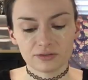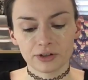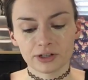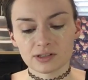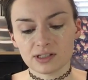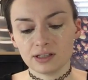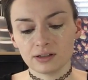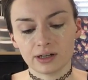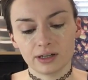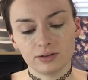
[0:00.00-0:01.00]
for
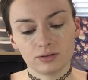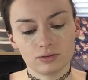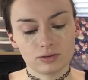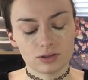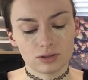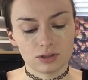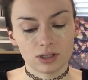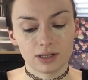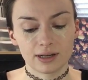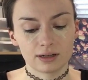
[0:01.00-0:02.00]
concealer I use,
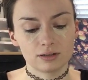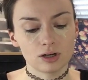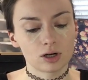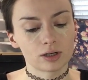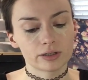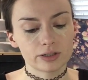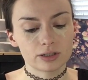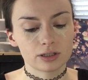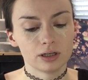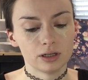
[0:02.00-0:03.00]
again,
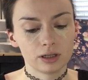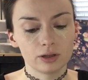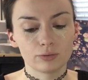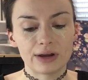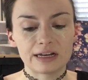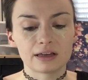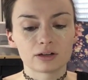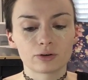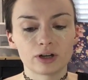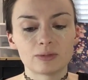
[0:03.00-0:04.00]
NARS, the
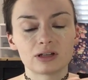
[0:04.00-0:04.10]
Radiant Creamy